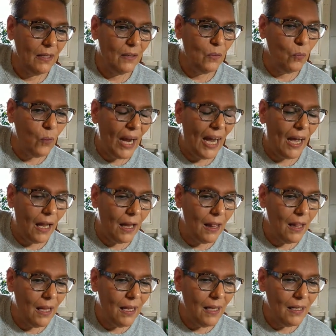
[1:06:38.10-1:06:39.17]
Well,
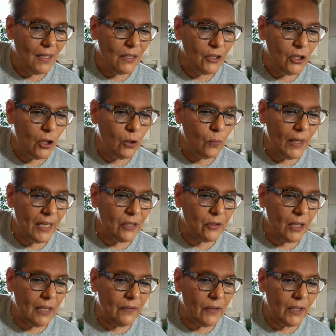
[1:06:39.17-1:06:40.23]
no white
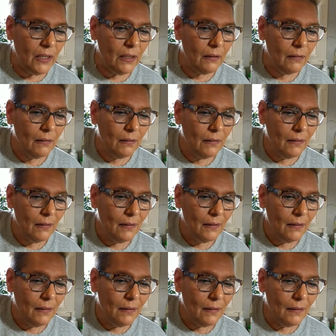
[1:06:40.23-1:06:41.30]
gravy
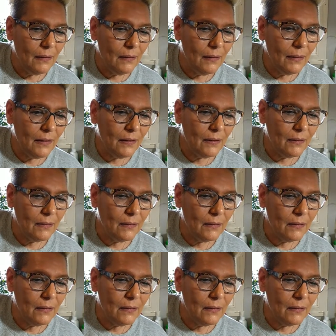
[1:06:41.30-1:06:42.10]
and